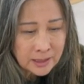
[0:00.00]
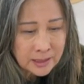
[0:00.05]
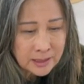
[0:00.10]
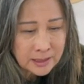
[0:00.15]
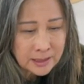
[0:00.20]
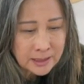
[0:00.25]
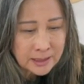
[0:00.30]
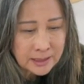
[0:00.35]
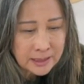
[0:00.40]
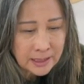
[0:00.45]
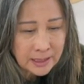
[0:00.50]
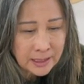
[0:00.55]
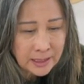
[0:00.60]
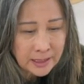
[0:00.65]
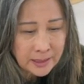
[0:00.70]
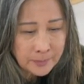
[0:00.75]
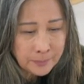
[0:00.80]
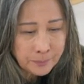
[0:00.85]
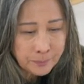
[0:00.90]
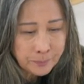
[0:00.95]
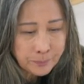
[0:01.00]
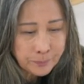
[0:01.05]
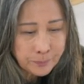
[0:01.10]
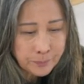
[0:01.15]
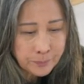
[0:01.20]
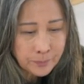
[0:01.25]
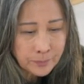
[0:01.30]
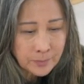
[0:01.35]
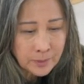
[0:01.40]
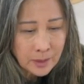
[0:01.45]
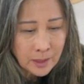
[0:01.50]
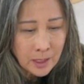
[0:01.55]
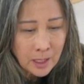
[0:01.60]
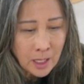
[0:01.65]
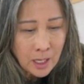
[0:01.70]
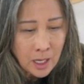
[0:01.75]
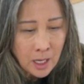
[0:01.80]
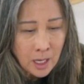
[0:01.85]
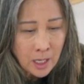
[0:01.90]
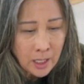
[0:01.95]
let's see,
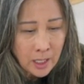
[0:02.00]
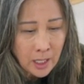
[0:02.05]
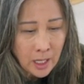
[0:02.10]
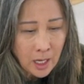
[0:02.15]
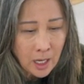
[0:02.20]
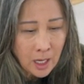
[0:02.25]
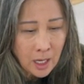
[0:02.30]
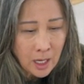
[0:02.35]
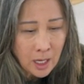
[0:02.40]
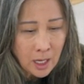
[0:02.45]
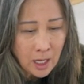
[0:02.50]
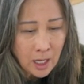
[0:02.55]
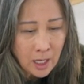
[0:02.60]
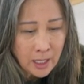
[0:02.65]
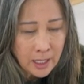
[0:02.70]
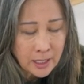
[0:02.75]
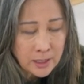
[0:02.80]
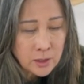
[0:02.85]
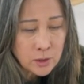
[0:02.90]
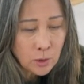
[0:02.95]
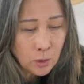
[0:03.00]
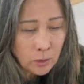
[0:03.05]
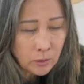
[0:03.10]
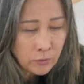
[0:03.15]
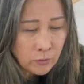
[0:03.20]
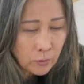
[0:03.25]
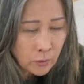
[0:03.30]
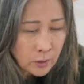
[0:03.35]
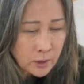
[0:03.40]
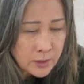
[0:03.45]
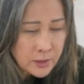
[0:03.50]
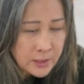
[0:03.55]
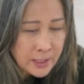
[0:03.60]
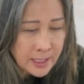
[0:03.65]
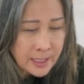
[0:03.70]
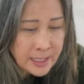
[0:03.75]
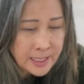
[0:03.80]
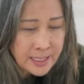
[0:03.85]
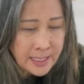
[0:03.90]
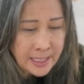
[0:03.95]
it sold for
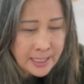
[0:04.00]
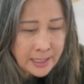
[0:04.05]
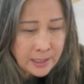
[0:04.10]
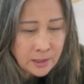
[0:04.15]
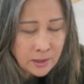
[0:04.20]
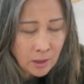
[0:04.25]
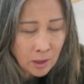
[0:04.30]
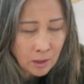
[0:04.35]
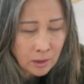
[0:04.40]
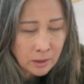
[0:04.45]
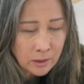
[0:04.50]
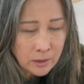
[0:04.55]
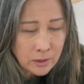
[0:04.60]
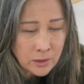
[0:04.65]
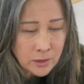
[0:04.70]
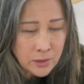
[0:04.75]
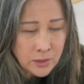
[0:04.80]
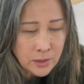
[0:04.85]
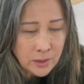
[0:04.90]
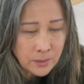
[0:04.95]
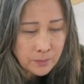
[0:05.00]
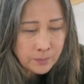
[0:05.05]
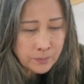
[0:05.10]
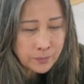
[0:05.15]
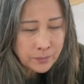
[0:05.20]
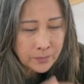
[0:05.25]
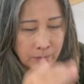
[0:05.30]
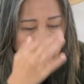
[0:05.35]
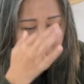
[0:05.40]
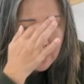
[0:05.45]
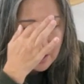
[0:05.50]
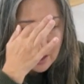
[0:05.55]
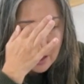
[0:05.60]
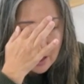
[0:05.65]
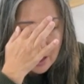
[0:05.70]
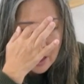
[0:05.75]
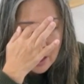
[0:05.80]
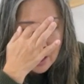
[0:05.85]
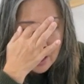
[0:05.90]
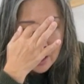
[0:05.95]
$16,
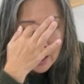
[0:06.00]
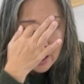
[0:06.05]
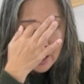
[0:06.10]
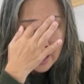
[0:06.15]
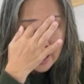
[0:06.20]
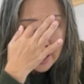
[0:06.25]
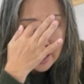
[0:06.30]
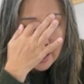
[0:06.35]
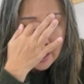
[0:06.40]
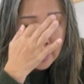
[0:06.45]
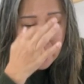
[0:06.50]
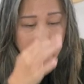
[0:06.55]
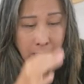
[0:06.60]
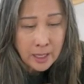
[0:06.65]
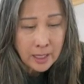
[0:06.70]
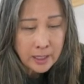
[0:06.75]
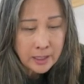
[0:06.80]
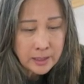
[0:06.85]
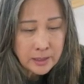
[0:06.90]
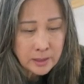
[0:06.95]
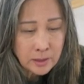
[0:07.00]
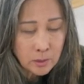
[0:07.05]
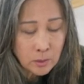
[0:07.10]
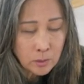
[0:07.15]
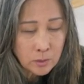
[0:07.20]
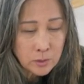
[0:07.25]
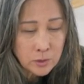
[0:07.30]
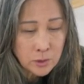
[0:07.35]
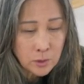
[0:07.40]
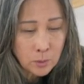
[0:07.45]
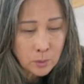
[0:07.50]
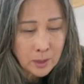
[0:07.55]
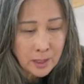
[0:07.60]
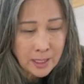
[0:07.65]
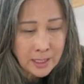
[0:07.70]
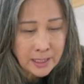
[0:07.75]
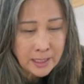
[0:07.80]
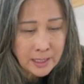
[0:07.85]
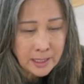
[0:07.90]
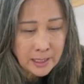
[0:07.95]
and so what I
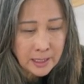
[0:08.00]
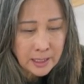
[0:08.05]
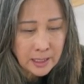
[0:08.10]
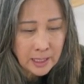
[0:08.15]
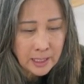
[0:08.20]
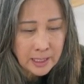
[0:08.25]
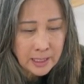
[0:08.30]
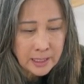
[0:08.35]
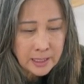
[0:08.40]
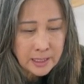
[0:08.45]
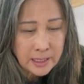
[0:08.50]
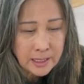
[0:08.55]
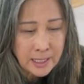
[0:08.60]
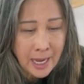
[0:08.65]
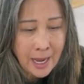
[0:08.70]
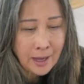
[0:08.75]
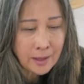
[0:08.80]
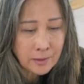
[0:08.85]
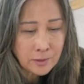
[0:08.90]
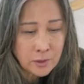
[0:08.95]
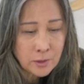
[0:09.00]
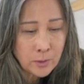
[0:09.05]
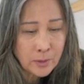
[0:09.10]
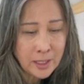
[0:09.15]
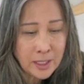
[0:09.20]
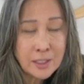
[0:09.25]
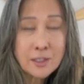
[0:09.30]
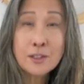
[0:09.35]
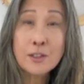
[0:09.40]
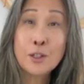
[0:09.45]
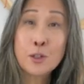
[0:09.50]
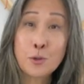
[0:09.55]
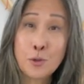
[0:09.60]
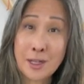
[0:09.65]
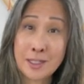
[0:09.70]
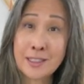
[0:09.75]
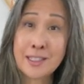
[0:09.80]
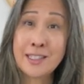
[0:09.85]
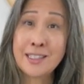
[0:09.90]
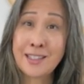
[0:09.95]
think I, yeah, so each of the
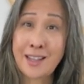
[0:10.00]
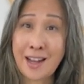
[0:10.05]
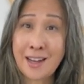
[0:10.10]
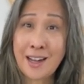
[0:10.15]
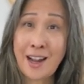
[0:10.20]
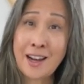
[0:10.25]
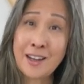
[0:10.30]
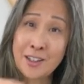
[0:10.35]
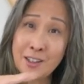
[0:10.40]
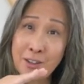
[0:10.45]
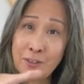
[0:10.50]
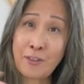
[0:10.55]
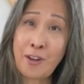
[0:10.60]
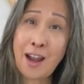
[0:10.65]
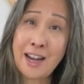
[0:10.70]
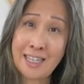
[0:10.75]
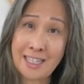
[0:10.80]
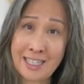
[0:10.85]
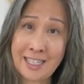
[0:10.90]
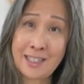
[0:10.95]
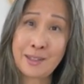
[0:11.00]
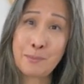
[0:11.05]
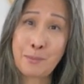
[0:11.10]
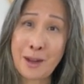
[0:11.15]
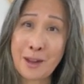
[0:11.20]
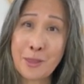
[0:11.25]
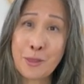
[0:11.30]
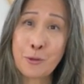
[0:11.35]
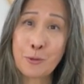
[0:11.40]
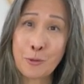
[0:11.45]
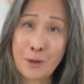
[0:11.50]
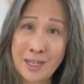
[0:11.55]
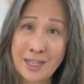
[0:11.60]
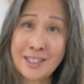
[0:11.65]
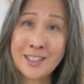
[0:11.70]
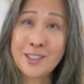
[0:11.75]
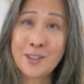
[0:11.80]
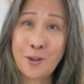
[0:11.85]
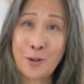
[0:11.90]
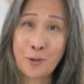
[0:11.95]
dresses I kind of divided it by 3,
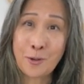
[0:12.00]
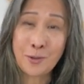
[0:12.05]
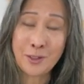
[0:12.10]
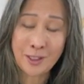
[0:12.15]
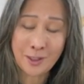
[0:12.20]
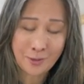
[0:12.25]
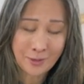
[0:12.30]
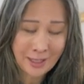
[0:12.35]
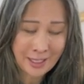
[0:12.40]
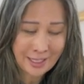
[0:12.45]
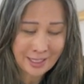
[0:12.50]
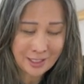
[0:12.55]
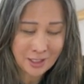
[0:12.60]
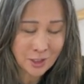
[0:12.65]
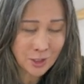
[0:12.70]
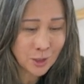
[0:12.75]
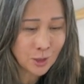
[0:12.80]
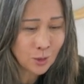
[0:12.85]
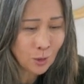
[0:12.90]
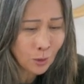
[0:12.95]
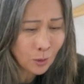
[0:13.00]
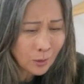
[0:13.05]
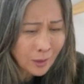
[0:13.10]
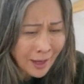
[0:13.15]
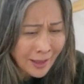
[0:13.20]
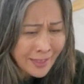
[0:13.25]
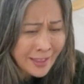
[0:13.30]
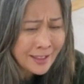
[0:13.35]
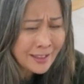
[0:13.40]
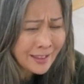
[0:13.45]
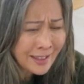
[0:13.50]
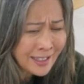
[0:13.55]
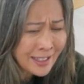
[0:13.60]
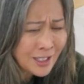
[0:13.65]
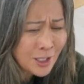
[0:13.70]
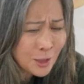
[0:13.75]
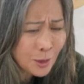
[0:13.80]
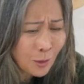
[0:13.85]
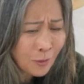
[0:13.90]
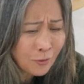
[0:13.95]
so, you know, they each sold, I think they each
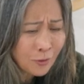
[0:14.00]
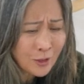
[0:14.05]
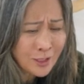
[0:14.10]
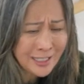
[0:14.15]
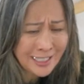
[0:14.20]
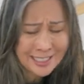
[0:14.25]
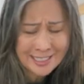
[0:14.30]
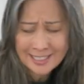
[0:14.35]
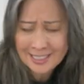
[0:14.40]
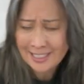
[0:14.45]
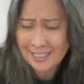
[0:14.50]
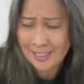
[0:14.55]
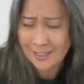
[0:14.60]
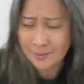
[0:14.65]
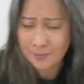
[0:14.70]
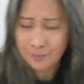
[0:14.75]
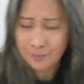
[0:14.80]
sold for $16.